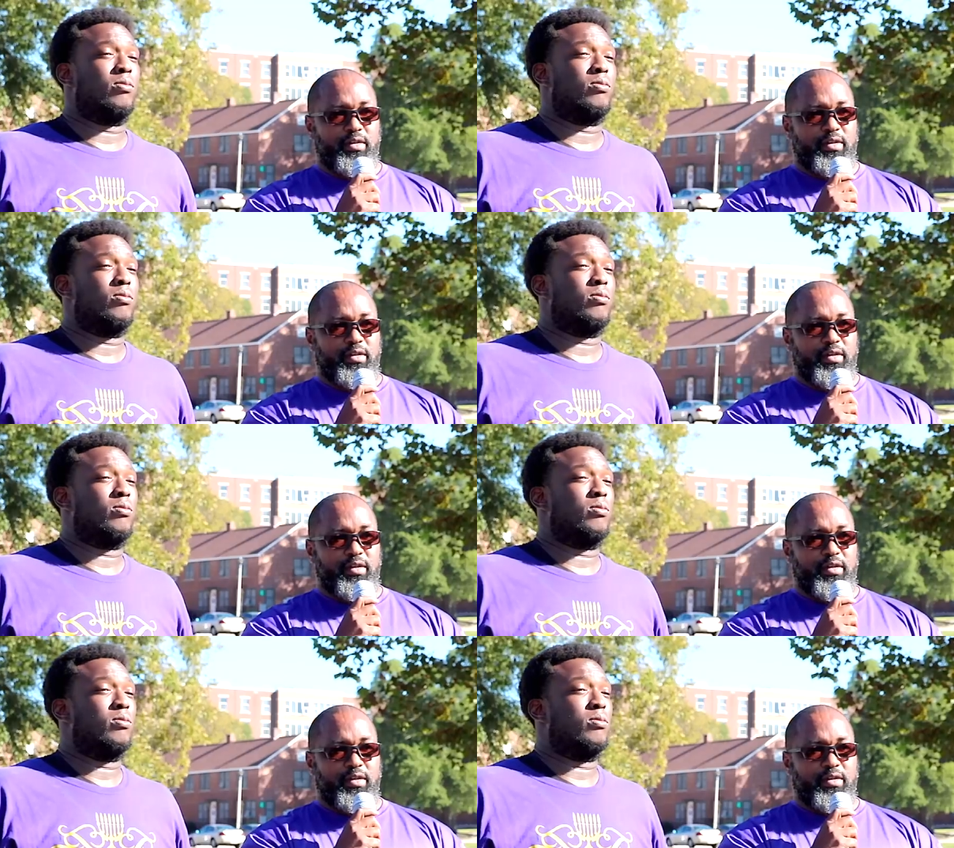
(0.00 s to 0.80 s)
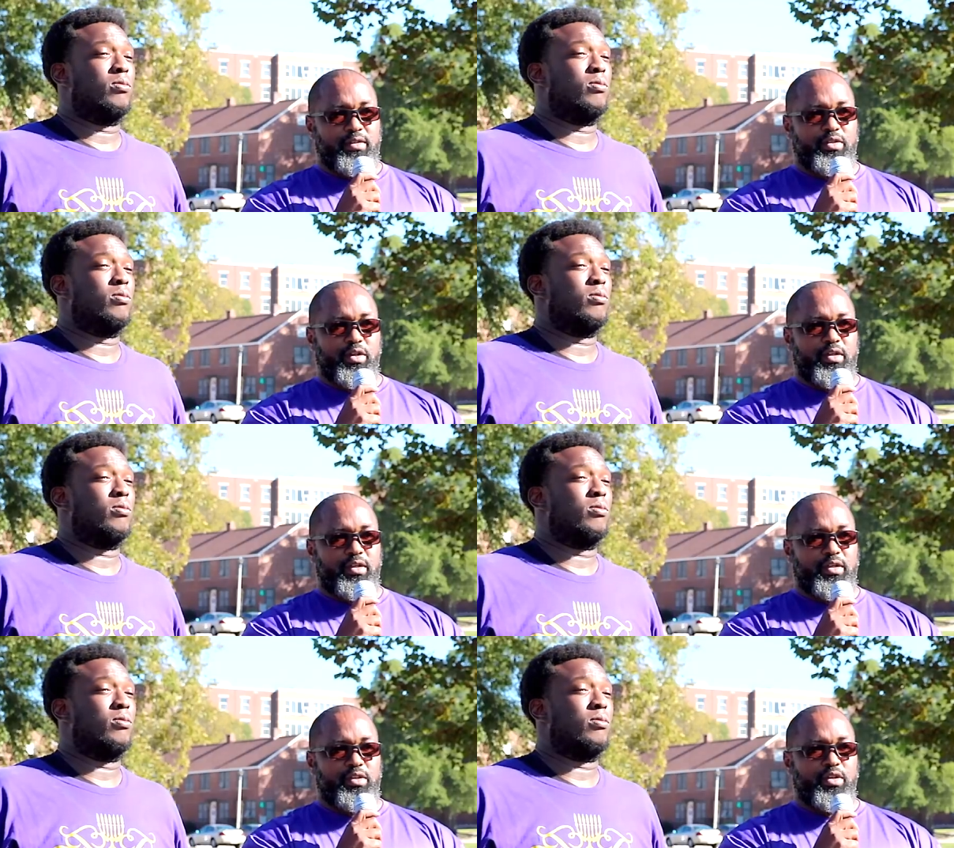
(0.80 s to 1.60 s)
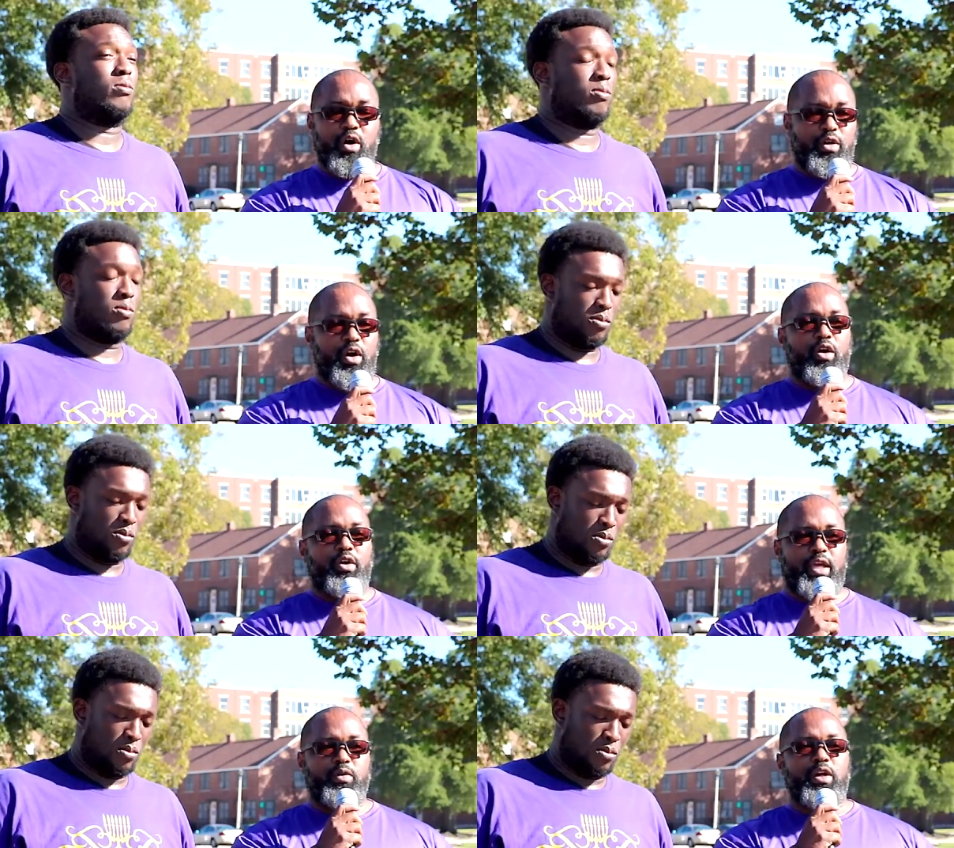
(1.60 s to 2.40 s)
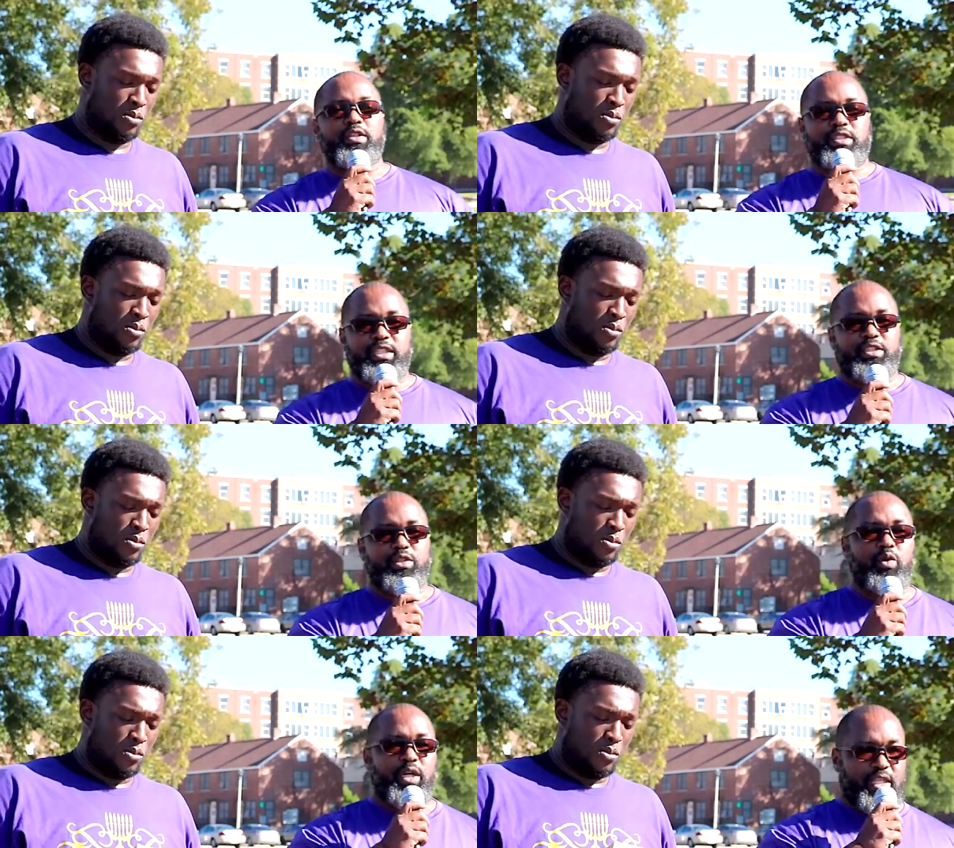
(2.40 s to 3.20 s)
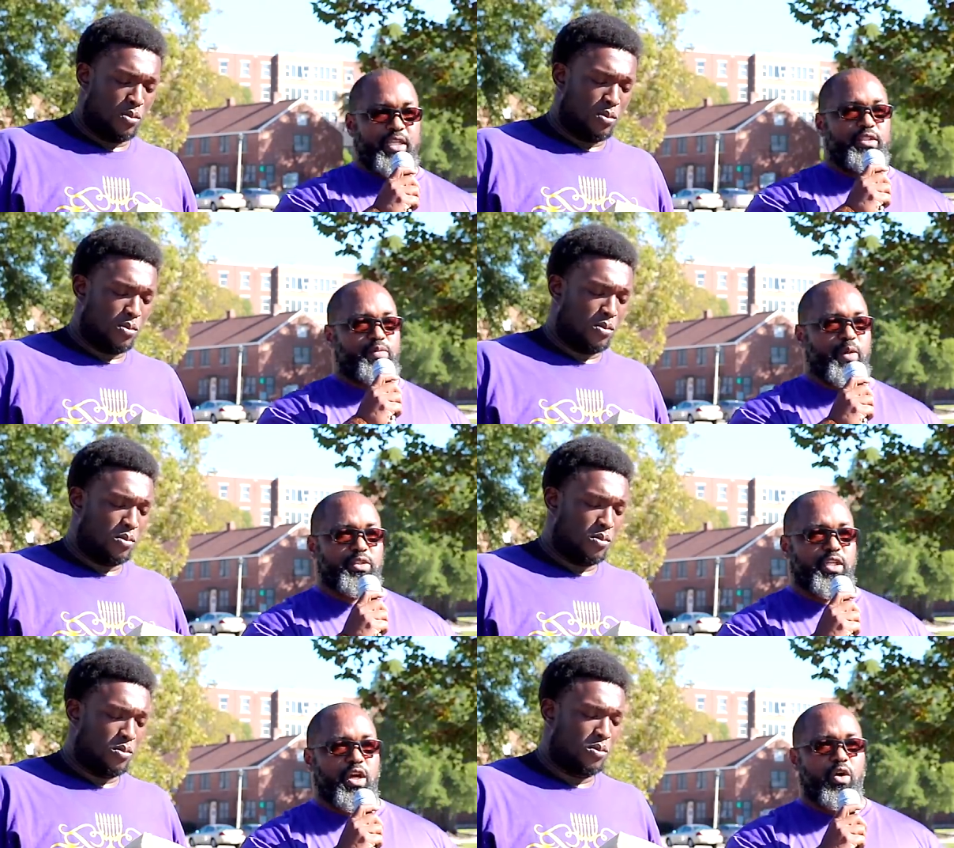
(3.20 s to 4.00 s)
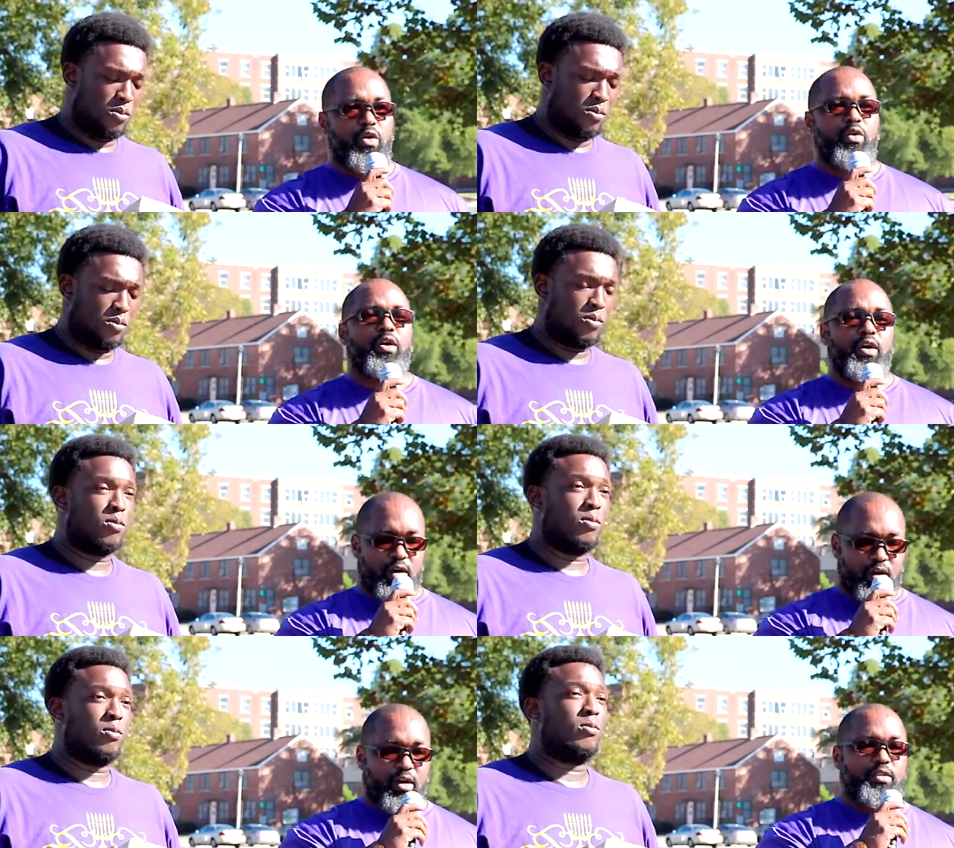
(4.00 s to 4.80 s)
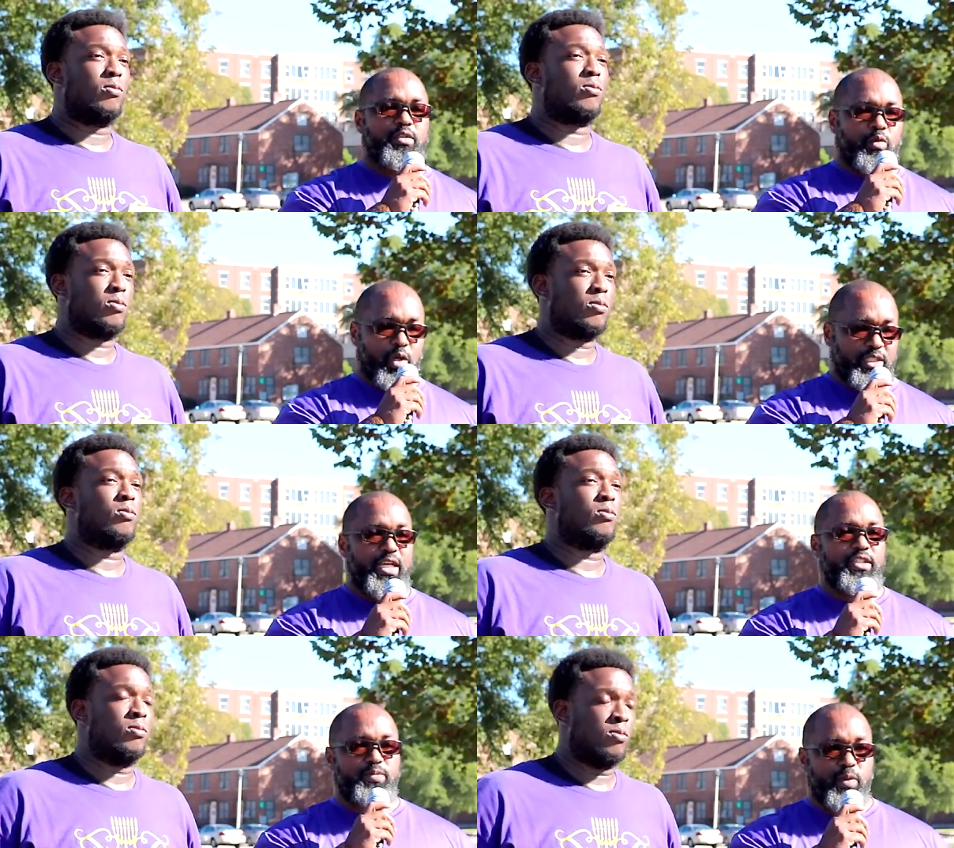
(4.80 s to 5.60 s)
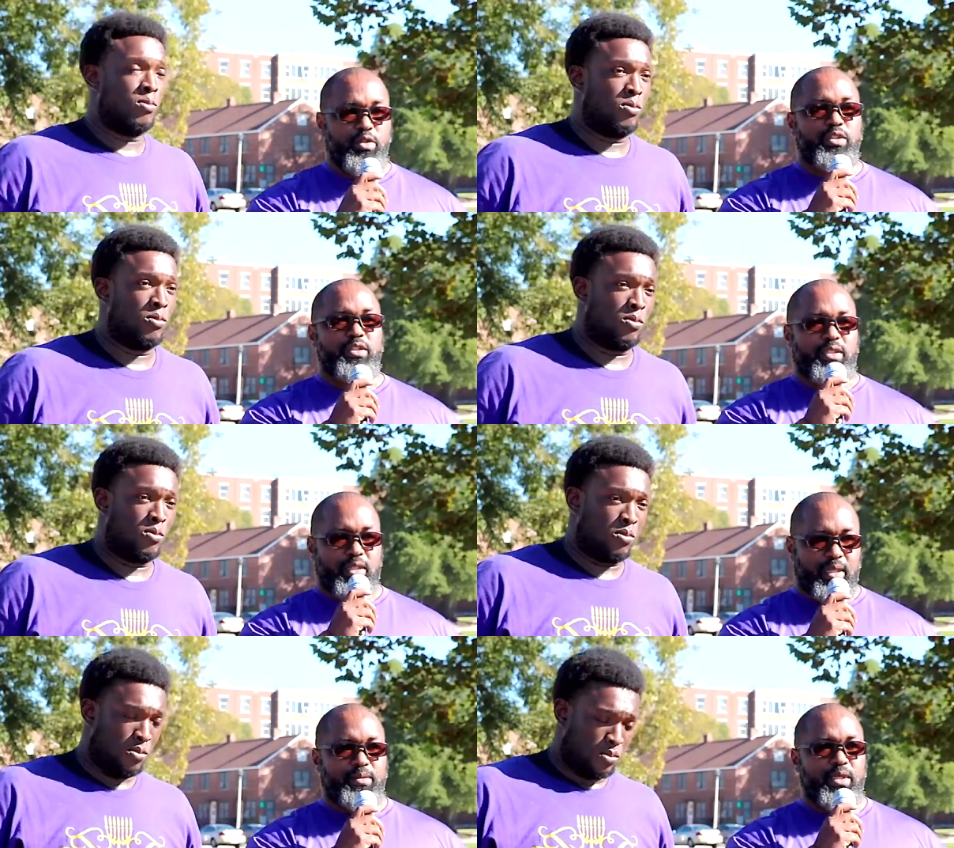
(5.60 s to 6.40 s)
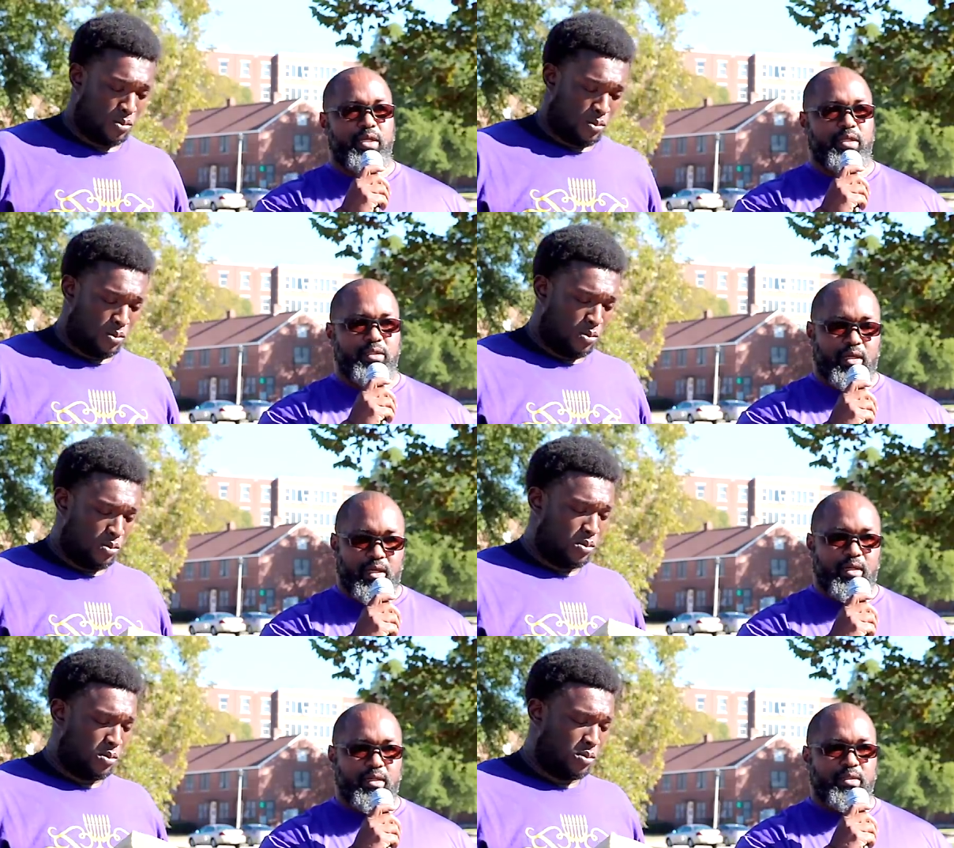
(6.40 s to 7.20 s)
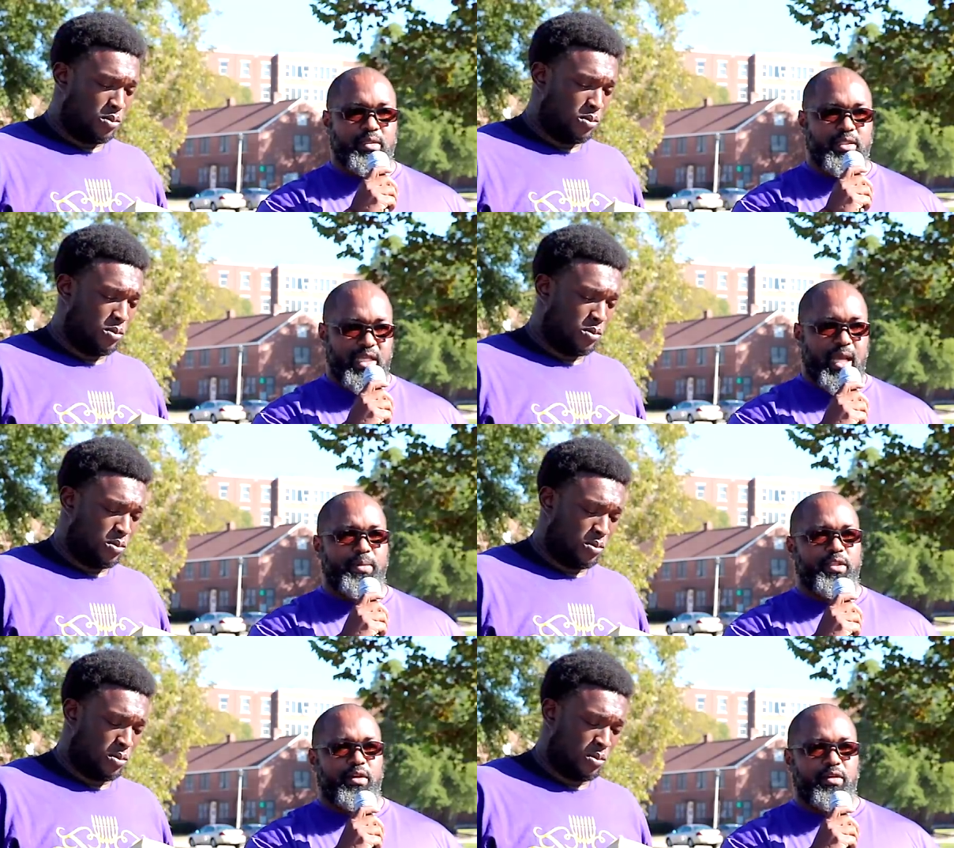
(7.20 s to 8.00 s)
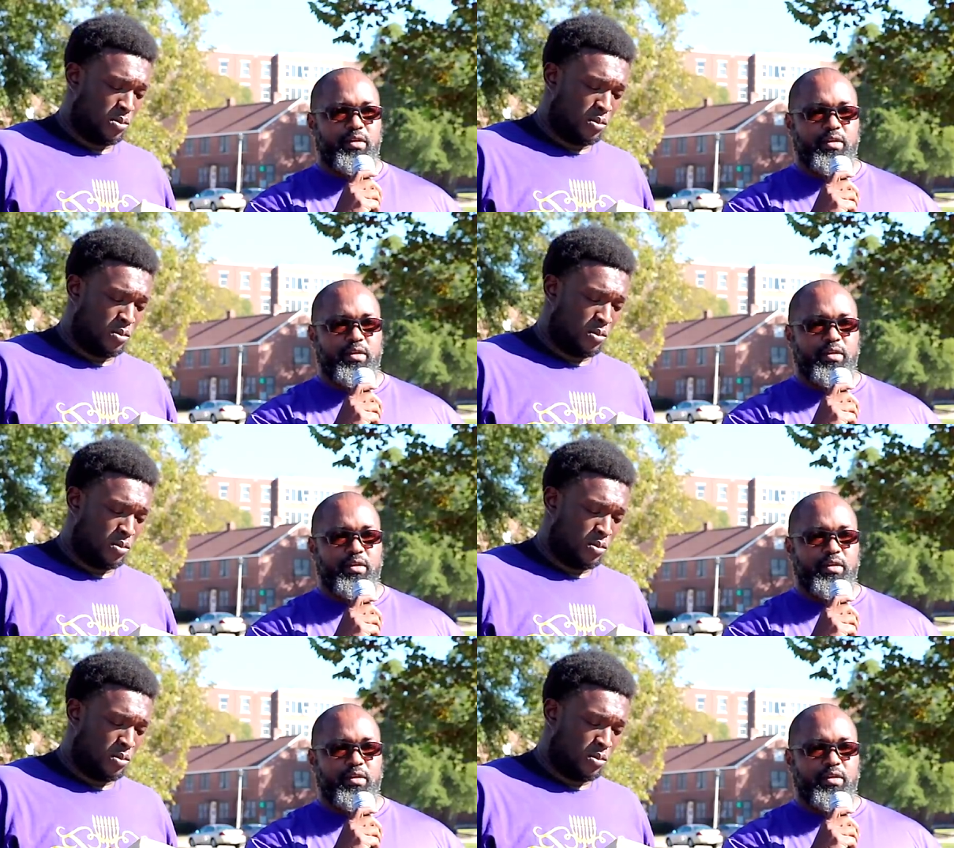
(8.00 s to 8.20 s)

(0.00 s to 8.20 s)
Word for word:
Speaker 1: I don't know. That's you, why I'm here. You don't know. Okay, we're gonna teach you what that's day you're supposed I'm, to go. That's why I'm here. What day you're supposed to keep the the the Sabbath on,